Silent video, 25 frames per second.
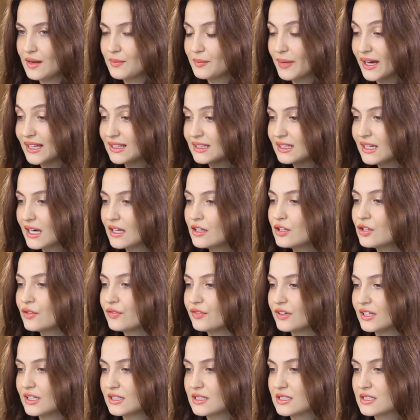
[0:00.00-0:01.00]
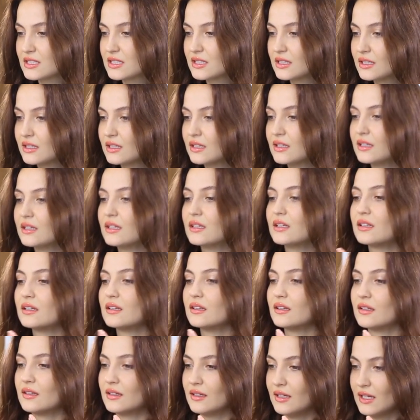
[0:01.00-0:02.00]
And by the end of it,
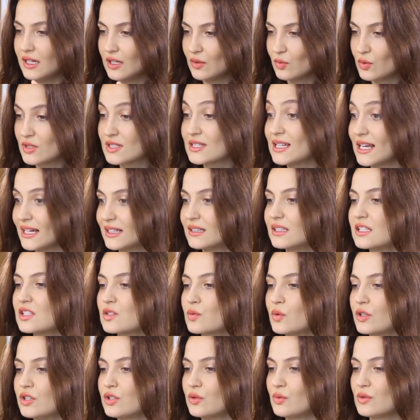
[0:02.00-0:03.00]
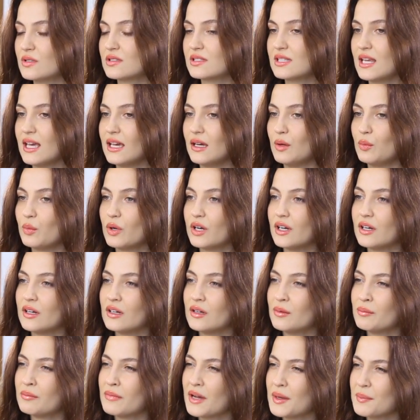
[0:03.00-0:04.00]
it was like this, what you were saying,
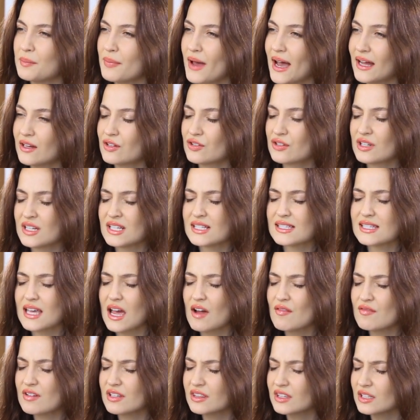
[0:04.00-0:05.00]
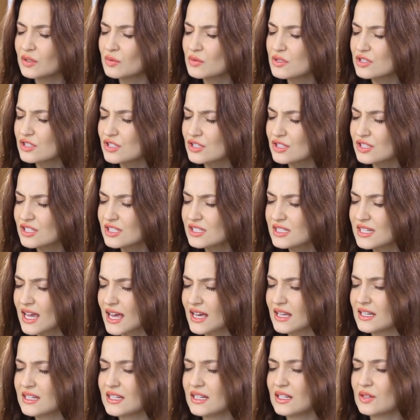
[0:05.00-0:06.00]
where my batteries, everything was just
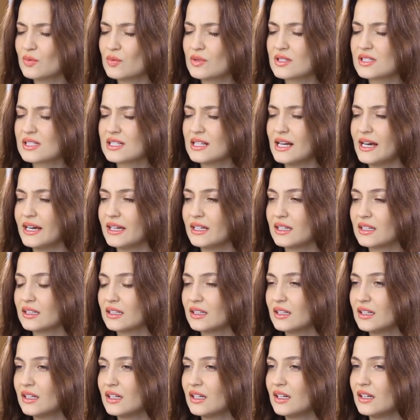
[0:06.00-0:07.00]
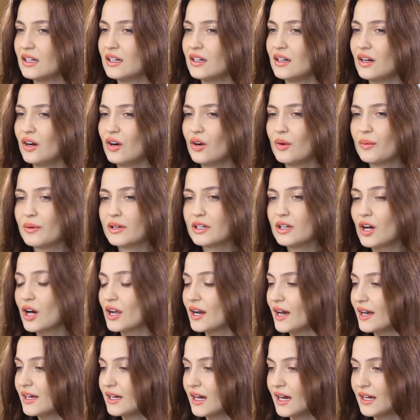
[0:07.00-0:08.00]
dead. It was like, oh my
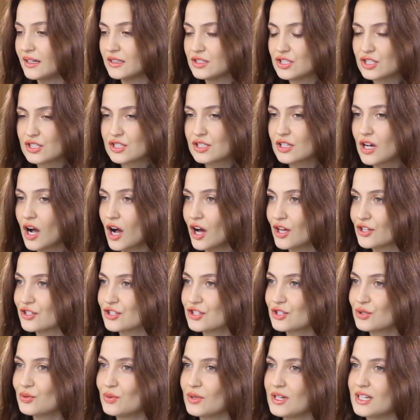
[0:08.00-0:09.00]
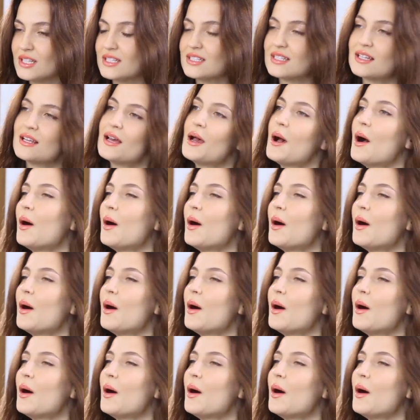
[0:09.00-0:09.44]
God, I just can't do it.